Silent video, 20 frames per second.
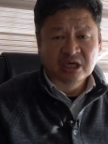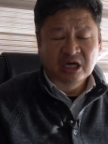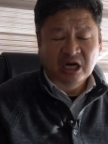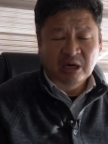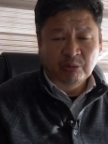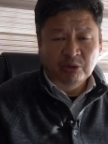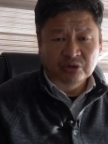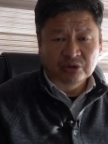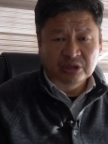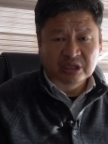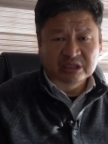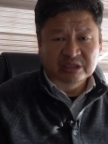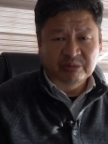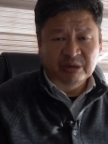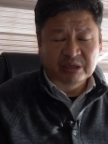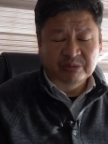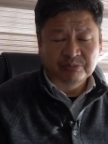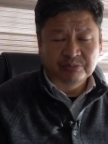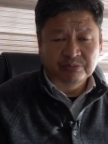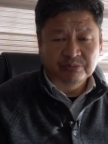among the
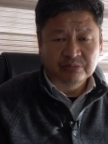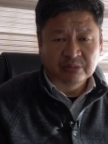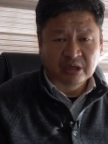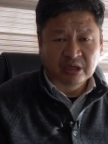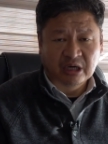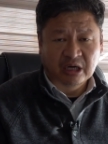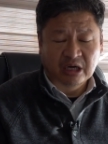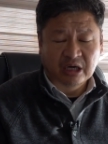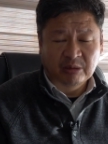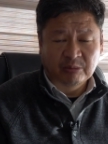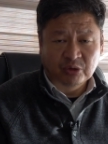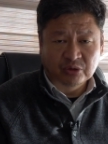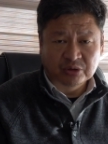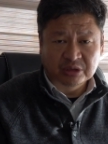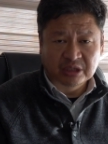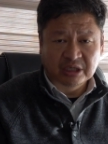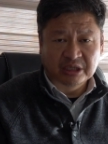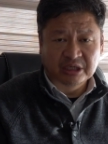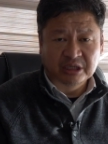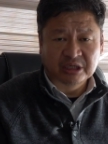Tibetan,
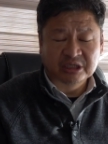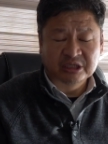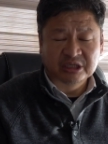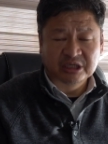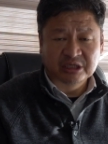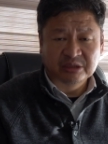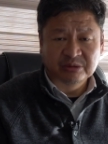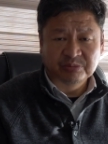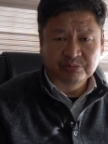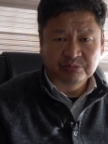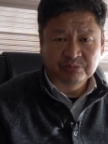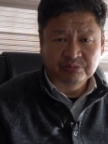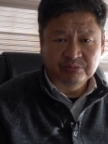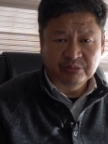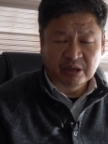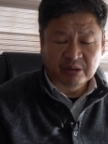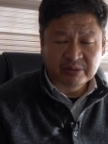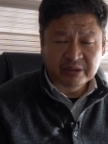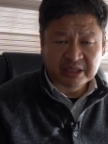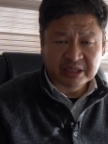among the Indian
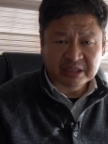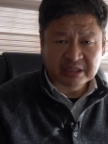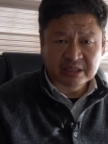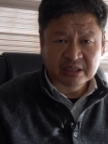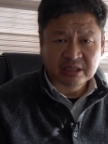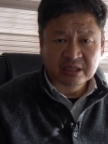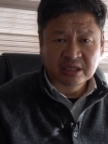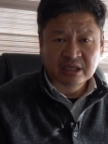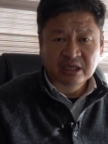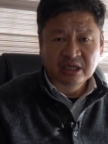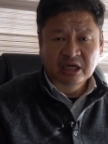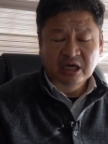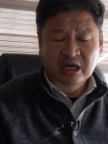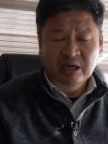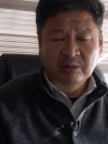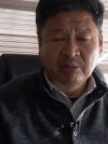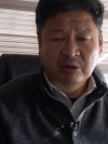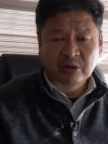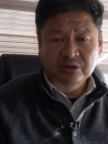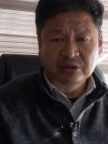public,
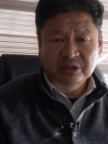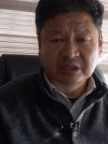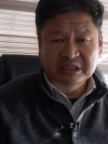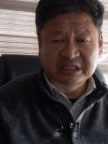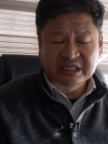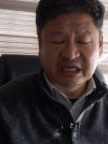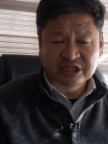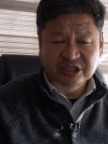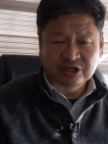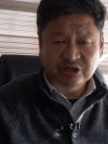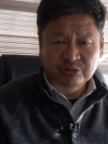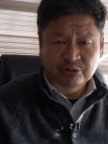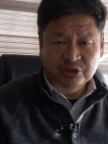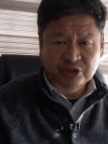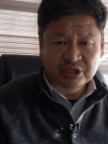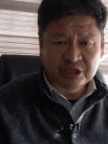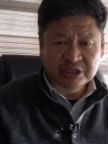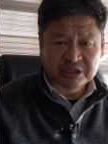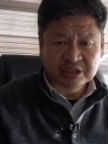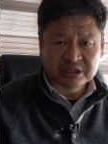among the strategic
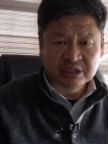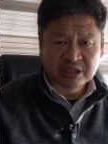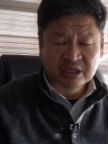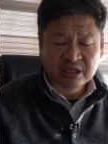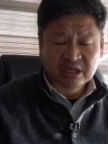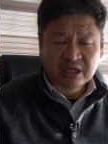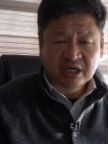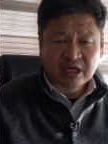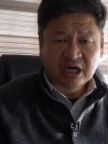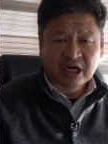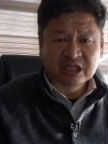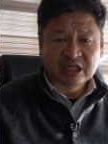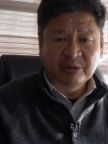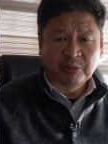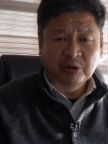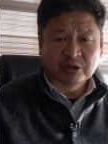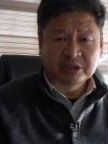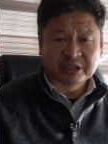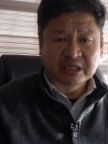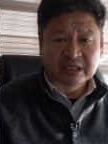communities and the
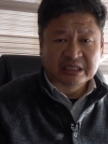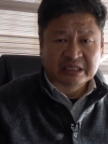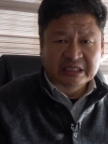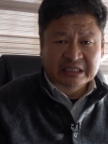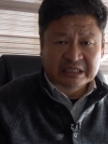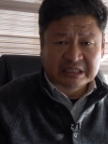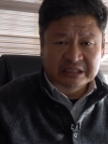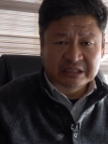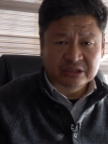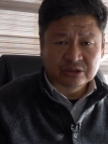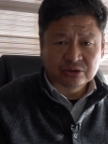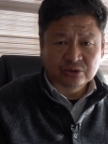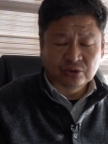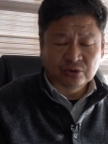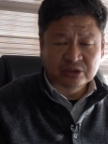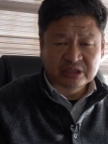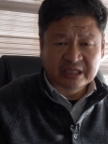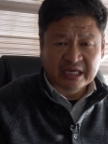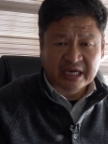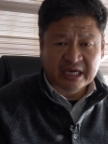political leaders,
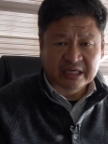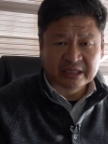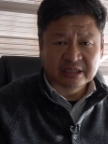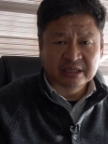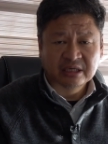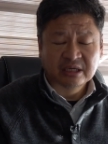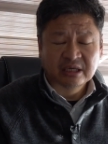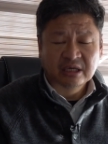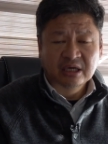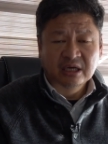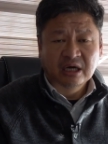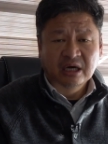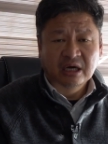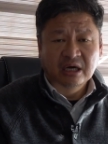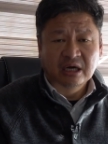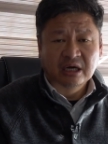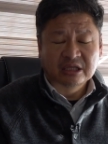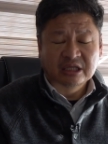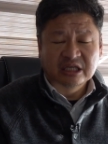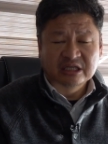so that
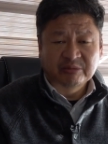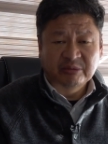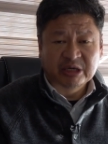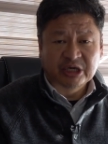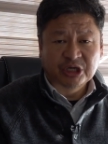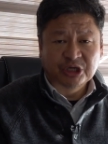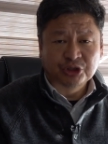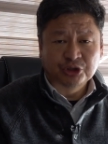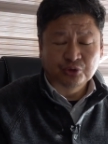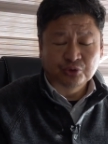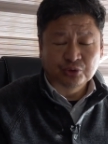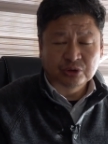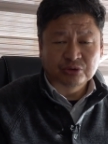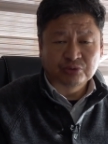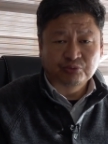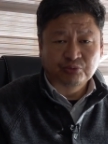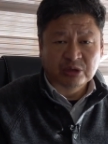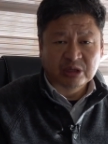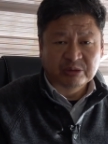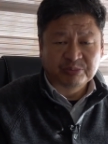the Tibetan issues
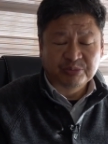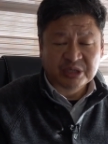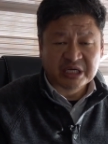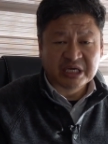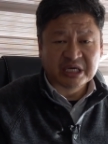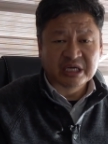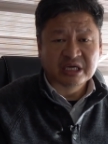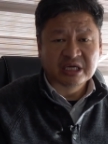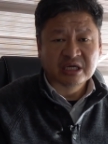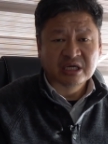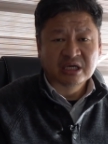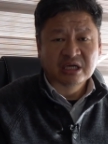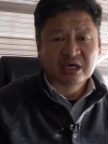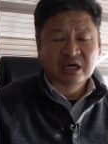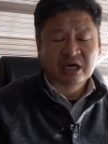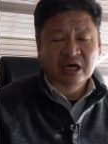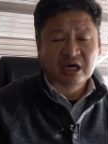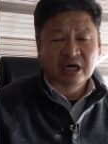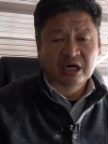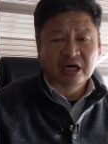will be
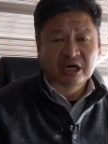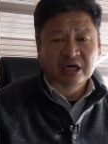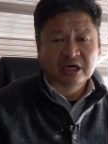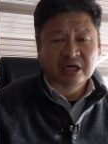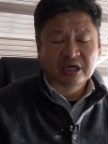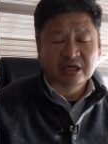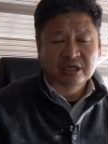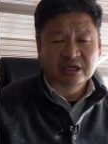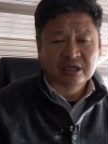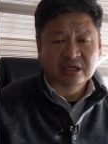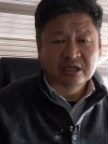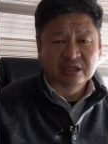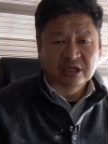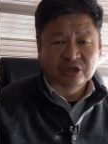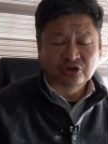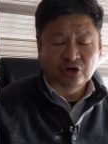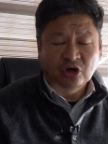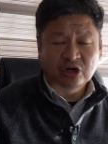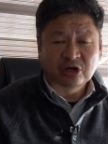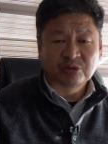
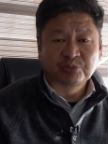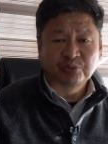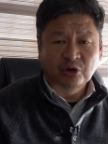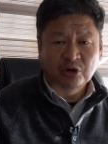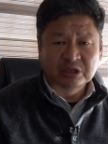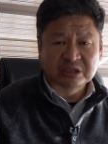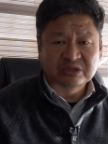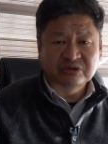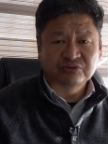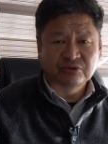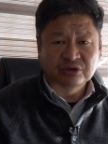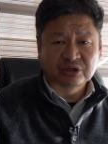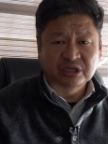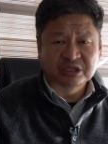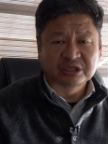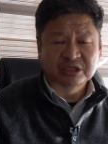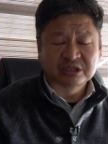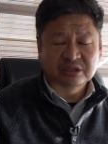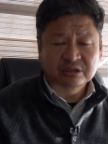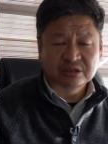the talking points for
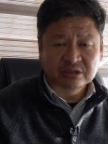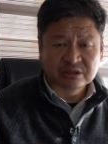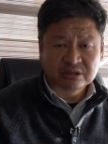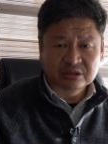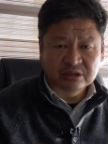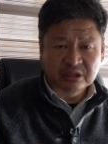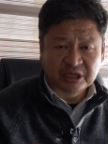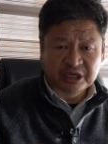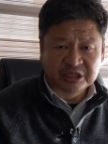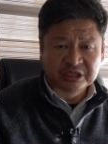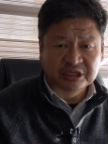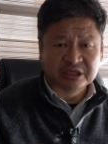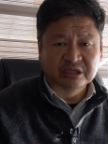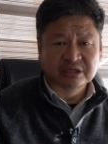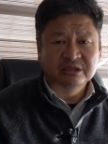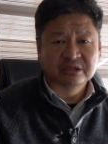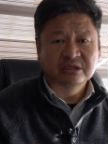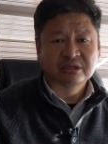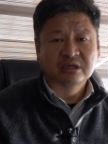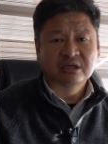the Indian
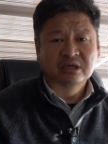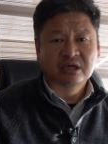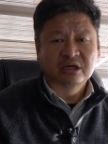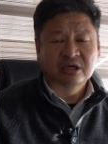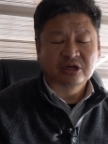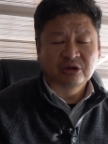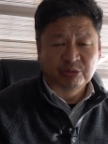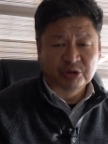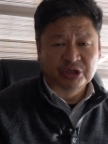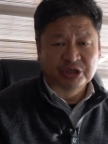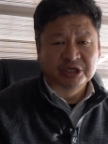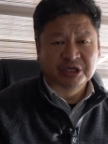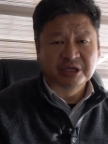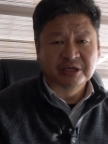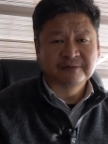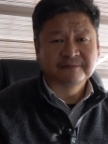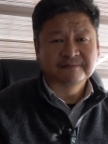community.